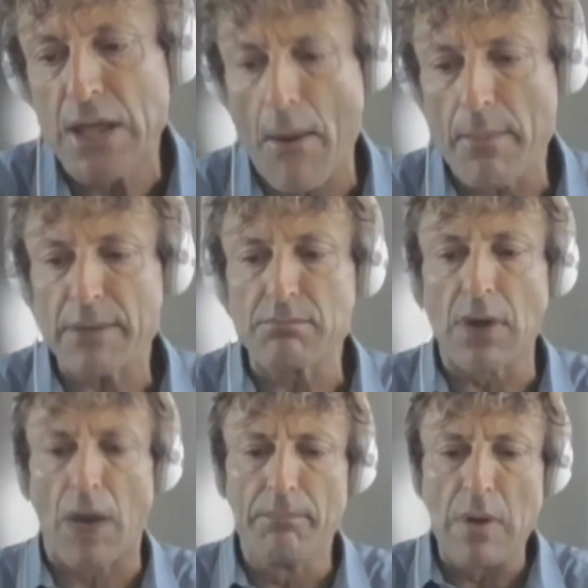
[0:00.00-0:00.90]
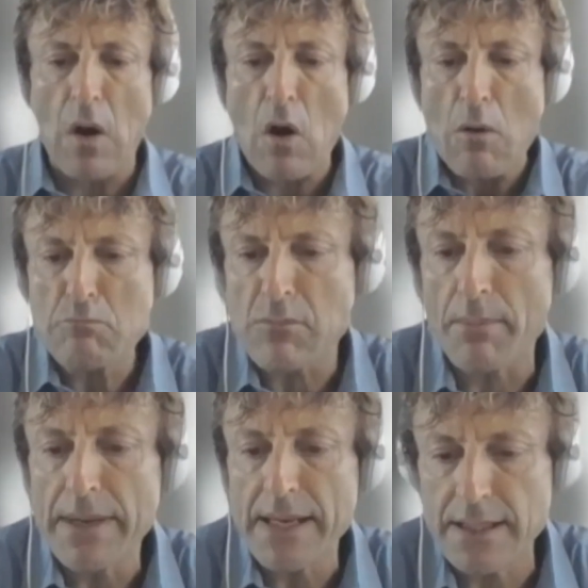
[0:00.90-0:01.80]
human
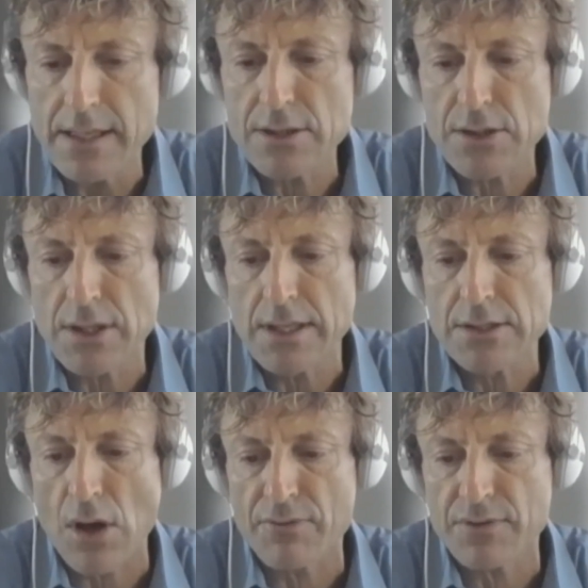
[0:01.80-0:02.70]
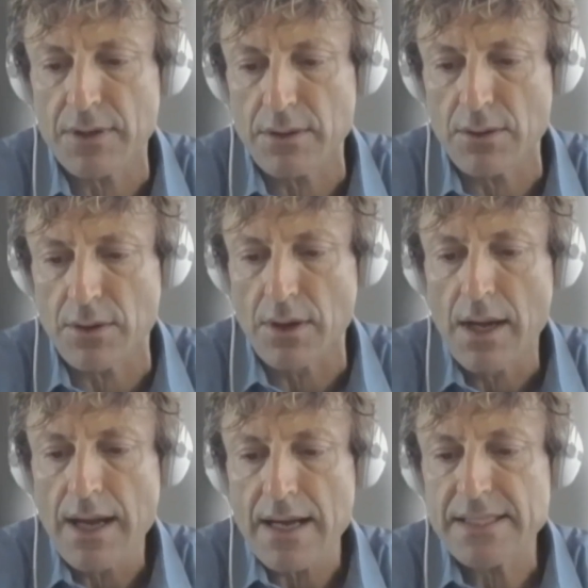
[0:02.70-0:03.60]
mobility is often,
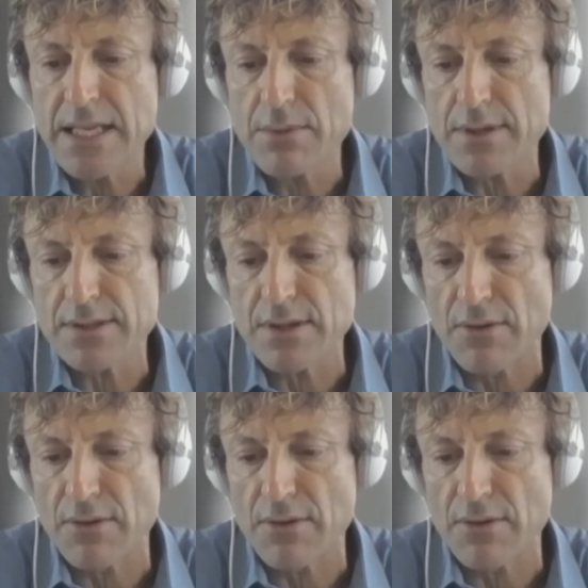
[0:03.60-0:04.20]
a sequence